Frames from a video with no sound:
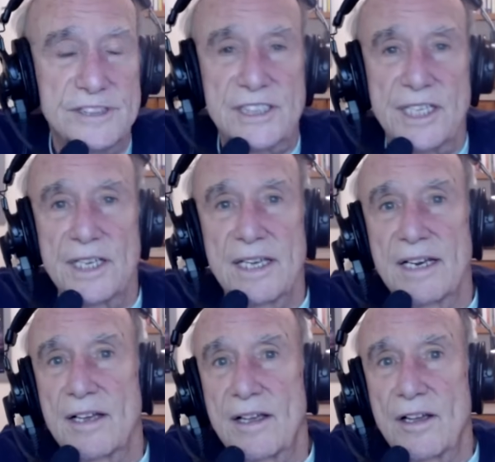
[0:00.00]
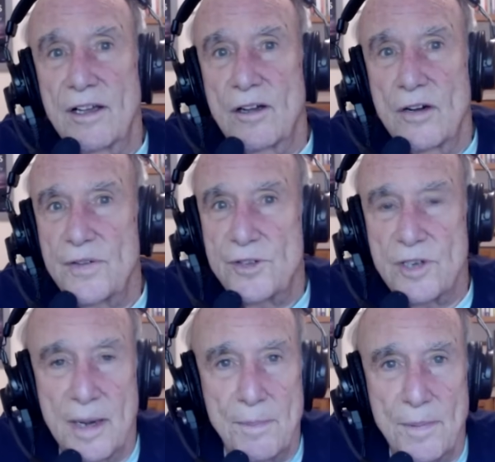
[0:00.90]
sitting at a coffee
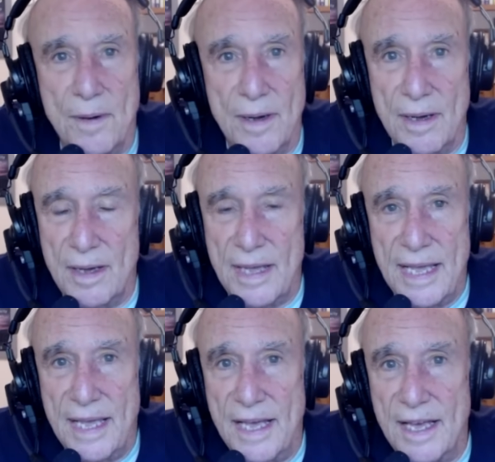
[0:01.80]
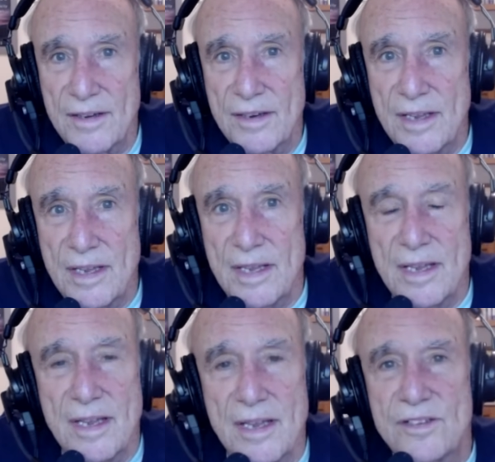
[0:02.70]
shop, and
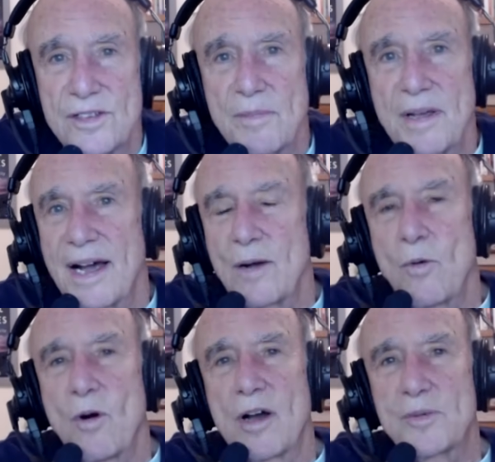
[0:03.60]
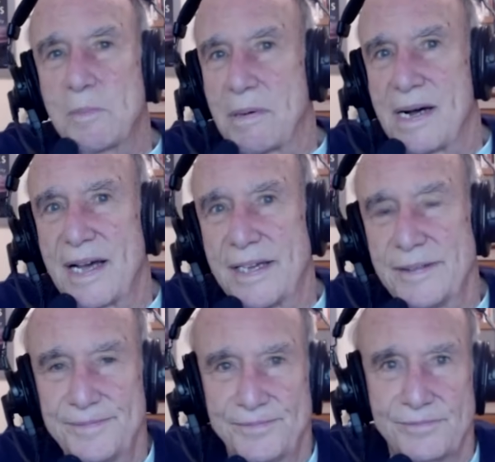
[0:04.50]
some guy walks by